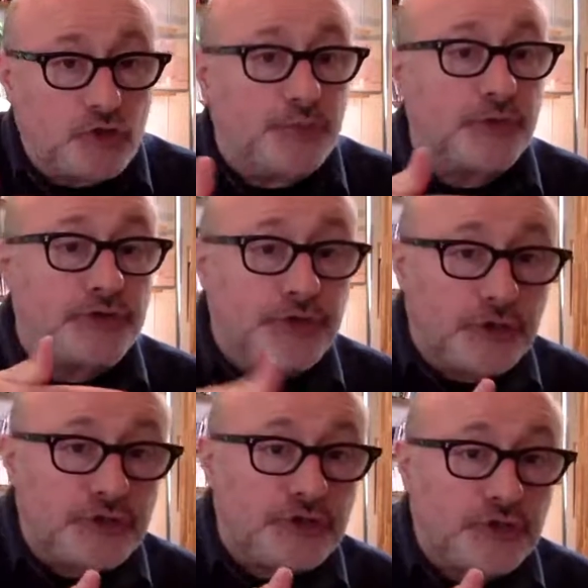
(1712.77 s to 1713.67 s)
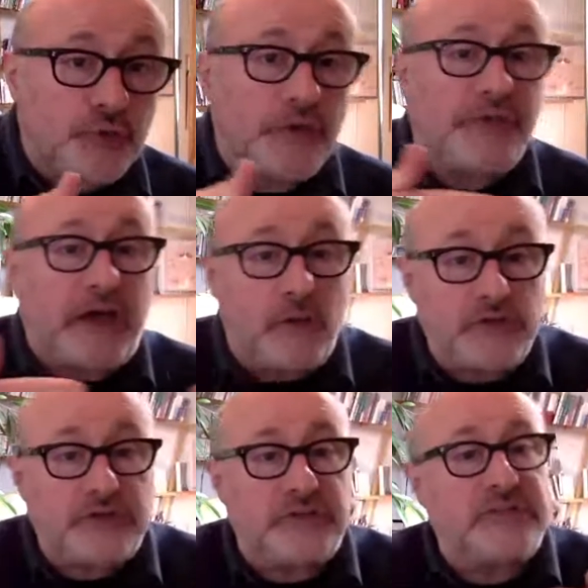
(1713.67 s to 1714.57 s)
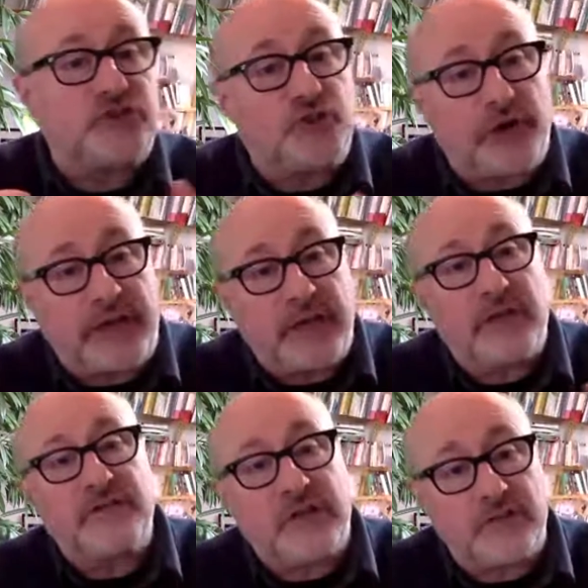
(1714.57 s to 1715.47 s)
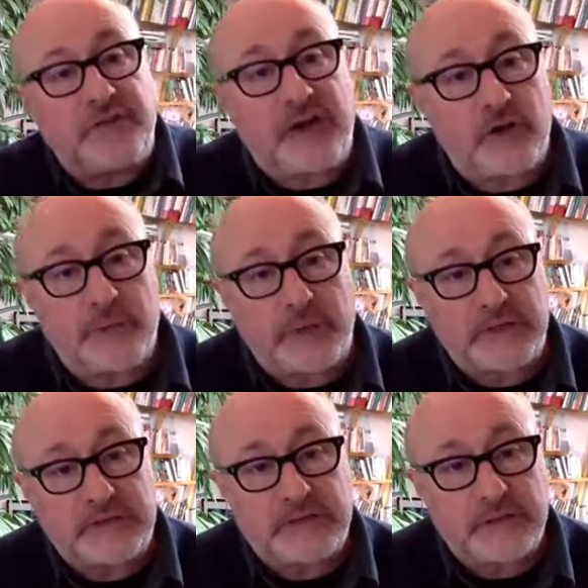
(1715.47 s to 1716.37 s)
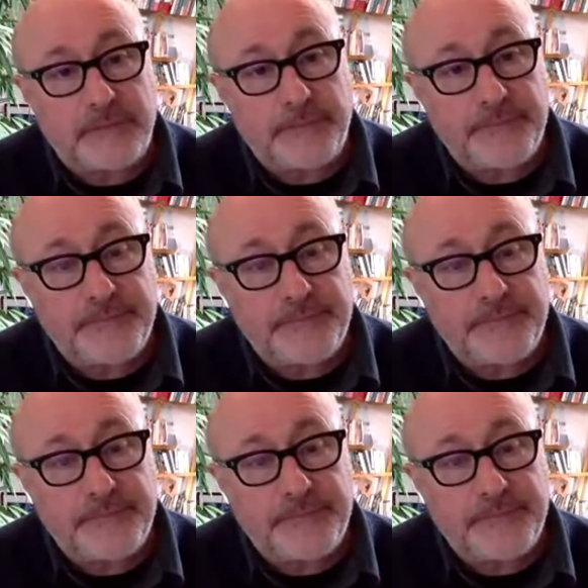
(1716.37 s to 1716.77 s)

to produce without destroying the environment.